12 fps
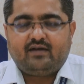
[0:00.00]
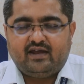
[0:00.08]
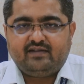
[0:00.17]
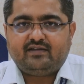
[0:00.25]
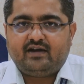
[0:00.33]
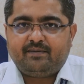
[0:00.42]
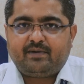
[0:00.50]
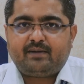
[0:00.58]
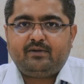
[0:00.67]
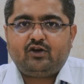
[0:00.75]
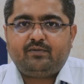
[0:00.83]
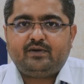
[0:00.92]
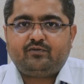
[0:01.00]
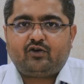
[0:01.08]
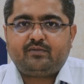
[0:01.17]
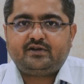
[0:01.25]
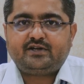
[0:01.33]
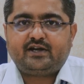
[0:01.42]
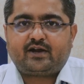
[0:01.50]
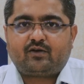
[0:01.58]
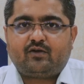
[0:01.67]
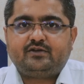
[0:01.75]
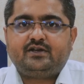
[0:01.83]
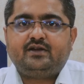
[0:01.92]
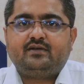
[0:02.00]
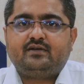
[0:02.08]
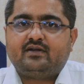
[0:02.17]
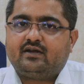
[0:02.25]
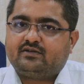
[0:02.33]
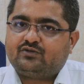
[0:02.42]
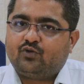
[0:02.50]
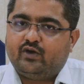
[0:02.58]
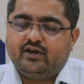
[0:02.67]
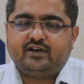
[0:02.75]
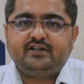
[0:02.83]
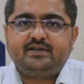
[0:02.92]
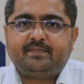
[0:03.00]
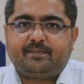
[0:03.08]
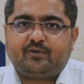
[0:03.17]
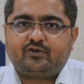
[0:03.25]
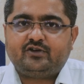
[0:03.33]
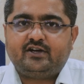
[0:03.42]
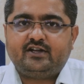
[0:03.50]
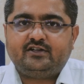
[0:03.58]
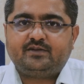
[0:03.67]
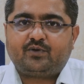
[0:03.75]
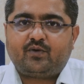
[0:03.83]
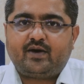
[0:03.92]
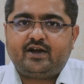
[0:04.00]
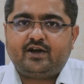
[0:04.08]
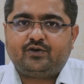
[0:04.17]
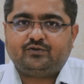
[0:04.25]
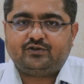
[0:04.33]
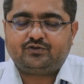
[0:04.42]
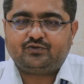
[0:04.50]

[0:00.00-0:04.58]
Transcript: In the Department of Information Technology, so internship opportunities is provided to the